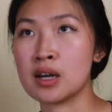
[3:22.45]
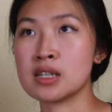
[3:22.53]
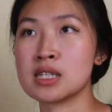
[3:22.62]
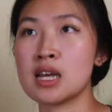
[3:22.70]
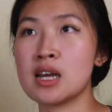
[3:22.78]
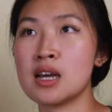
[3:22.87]

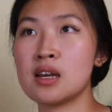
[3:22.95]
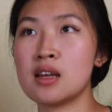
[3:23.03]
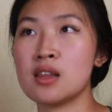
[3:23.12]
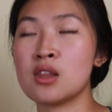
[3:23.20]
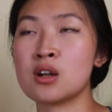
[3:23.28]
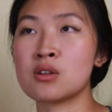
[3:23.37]
Because
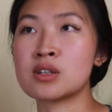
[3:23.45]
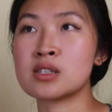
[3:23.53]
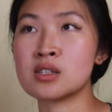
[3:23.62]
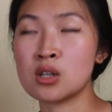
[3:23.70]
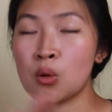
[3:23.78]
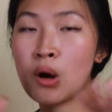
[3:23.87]

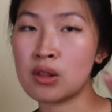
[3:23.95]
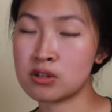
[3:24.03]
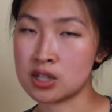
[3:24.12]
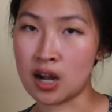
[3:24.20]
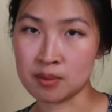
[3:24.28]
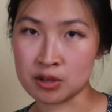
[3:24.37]
there is
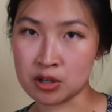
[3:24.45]
no other